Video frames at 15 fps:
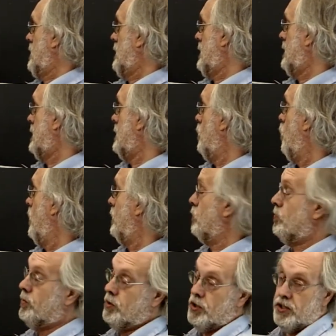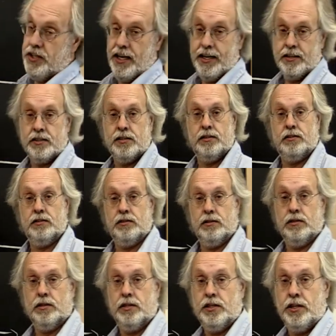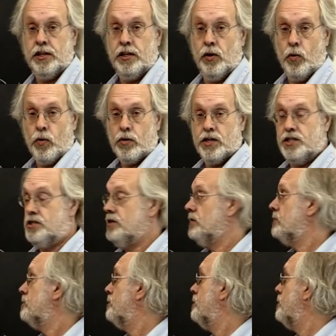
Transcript: uh, when rooted at the origin.